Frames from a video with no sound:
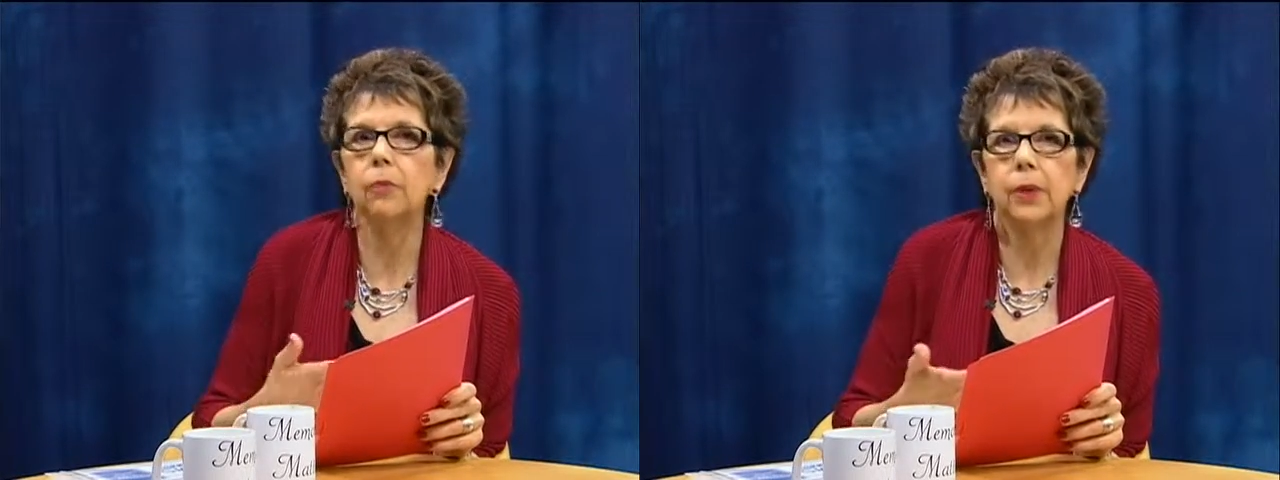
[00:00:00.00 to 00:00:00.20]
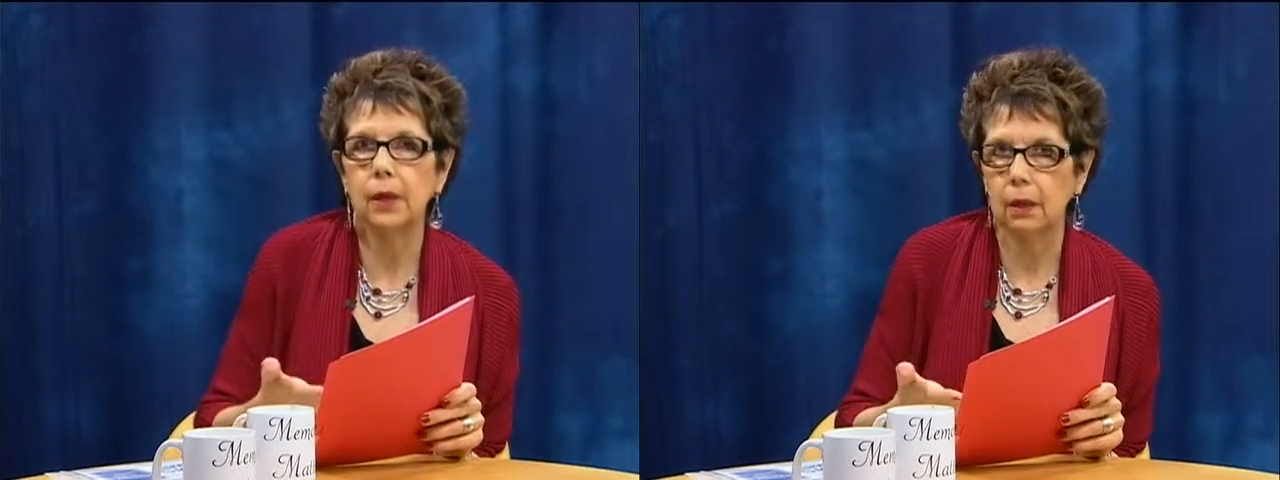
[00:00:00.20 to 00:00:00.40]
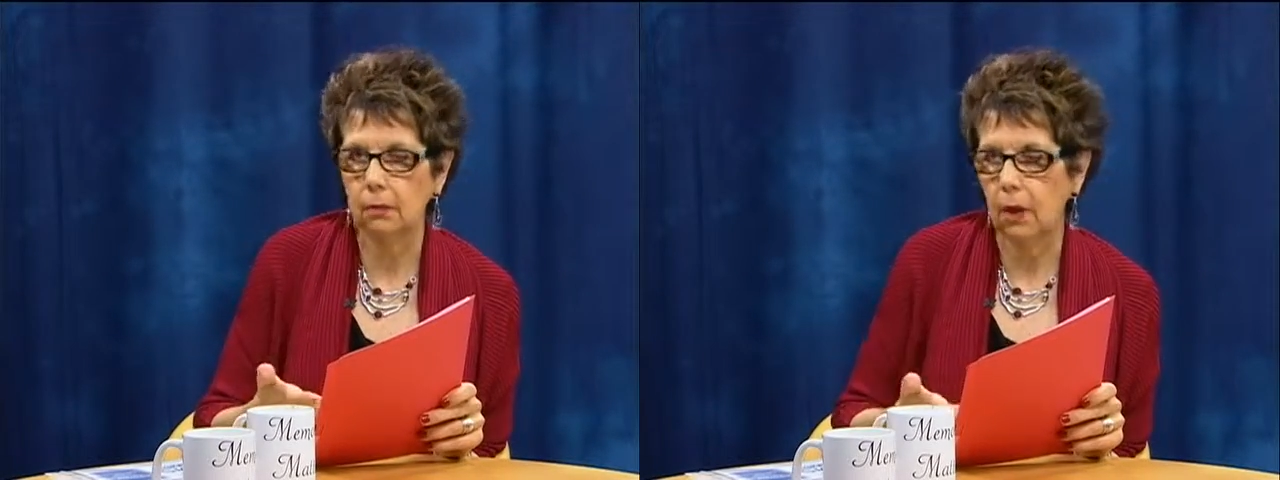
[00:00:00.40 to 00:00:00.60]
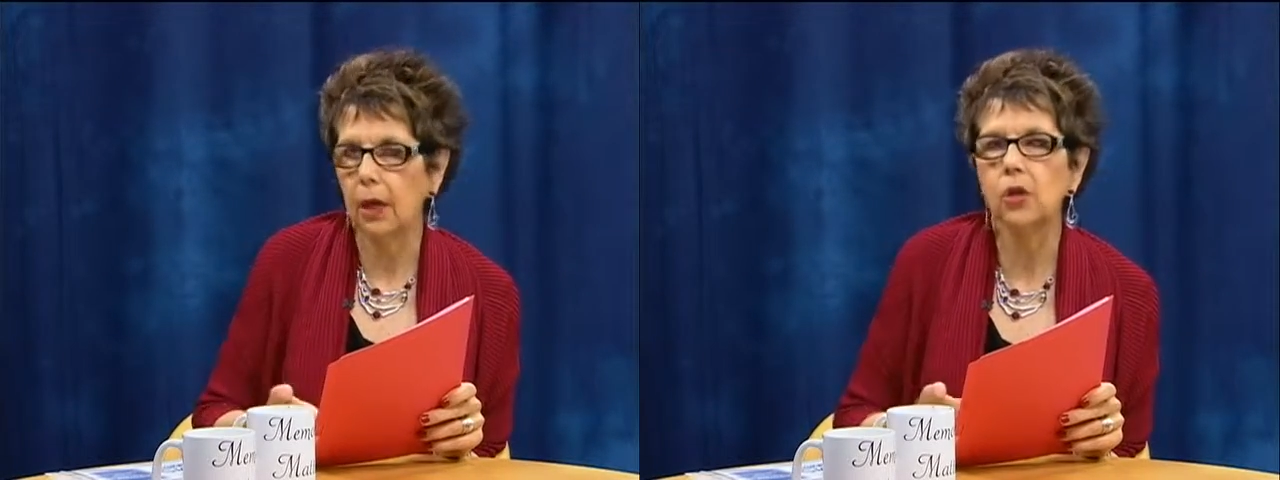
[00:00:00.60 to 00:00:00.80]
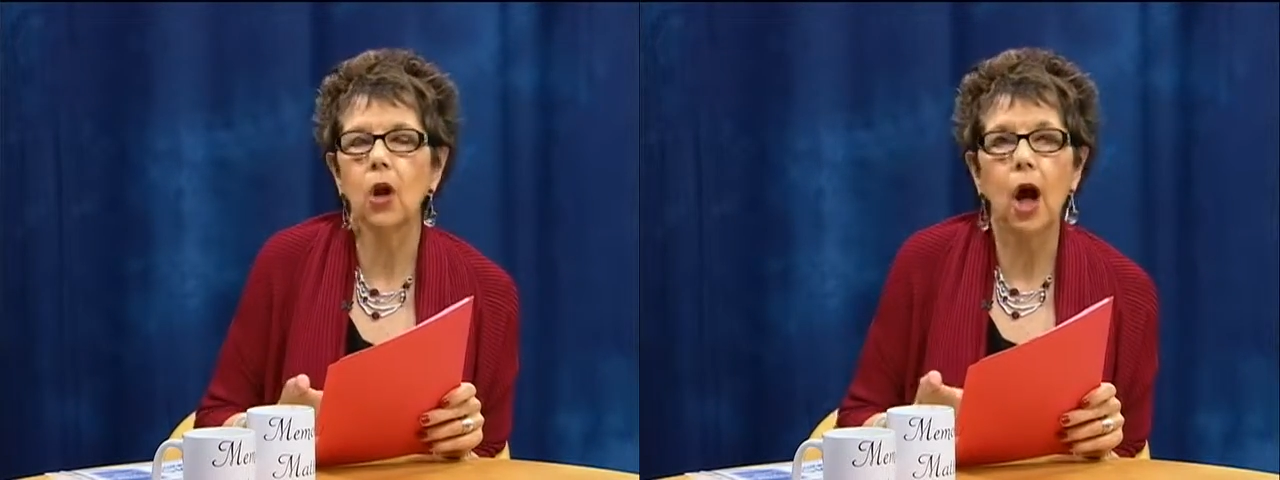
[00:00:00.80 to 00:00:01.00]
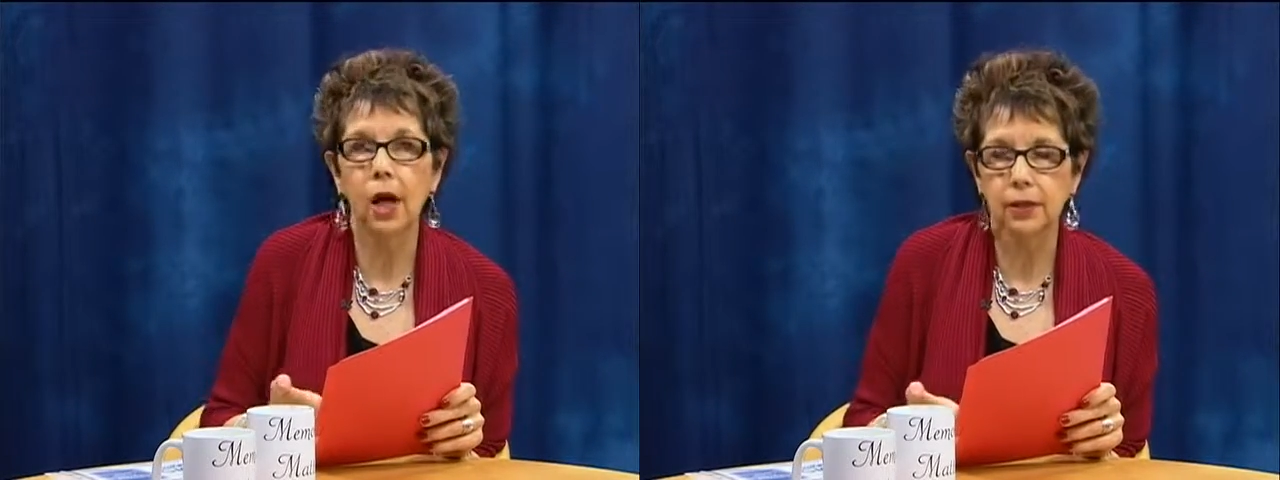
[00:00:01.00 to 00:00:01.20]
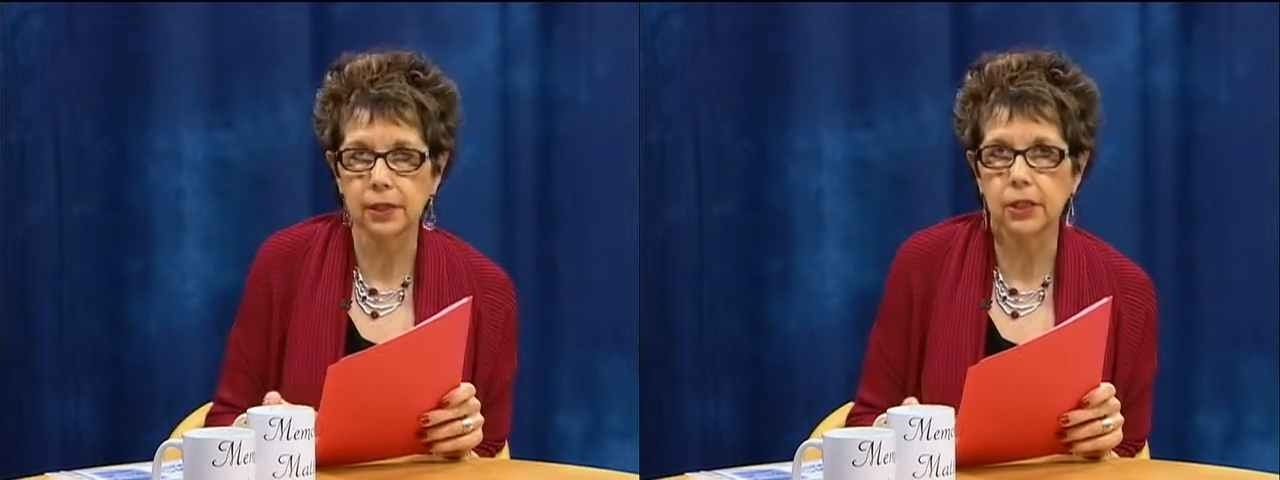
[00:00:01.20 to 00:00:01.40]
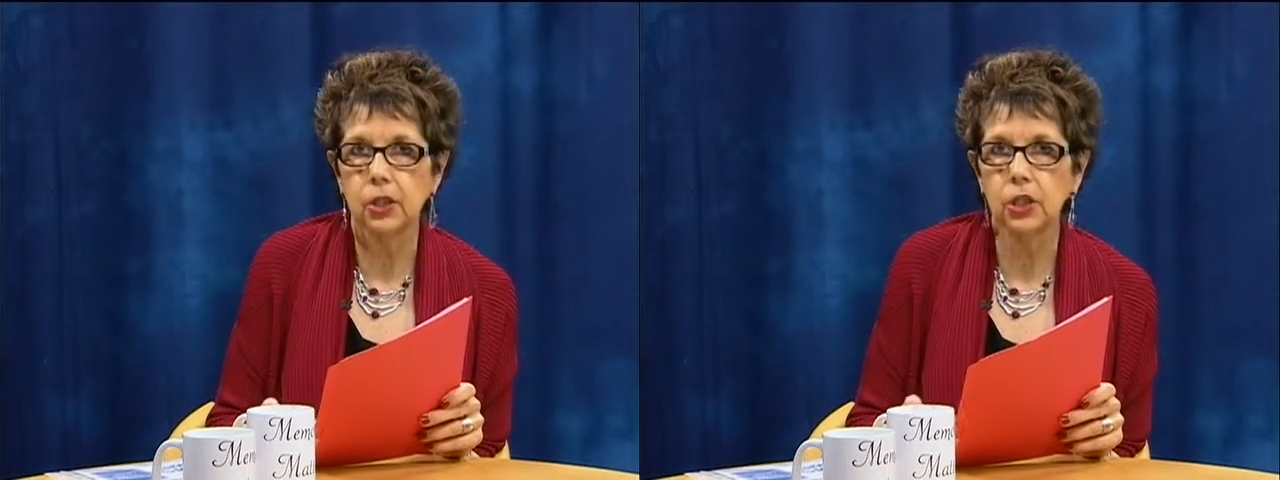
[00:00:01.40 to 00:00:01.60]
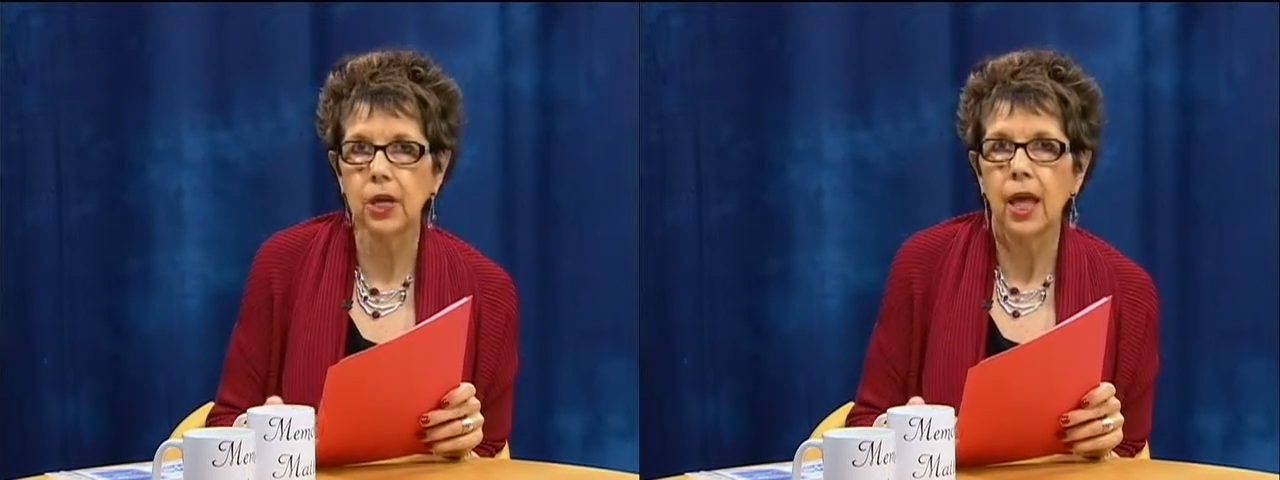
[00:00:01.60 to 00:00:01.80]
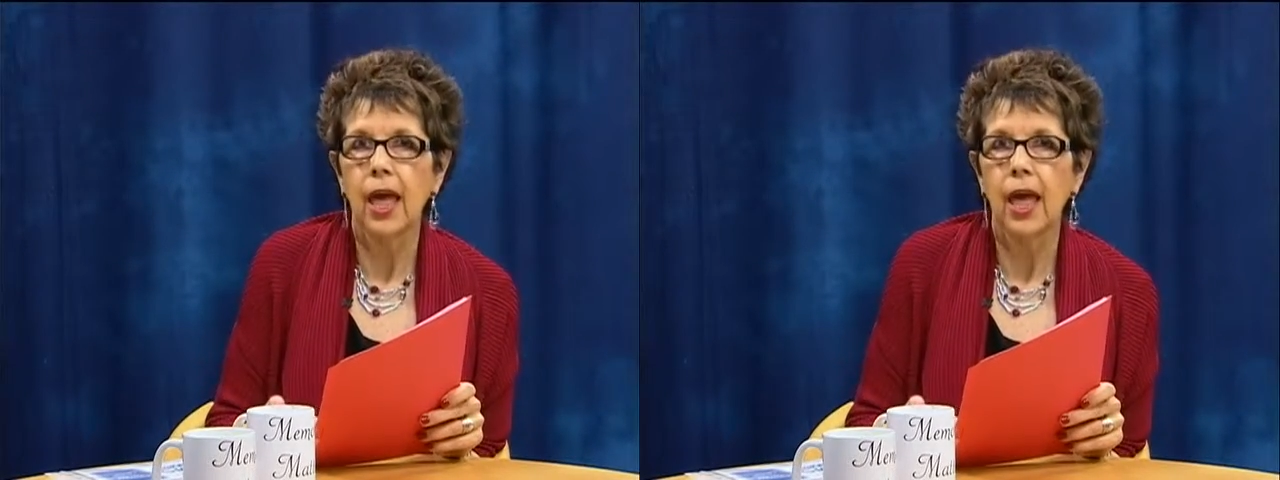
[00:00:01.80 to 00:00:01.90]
being acknowledged,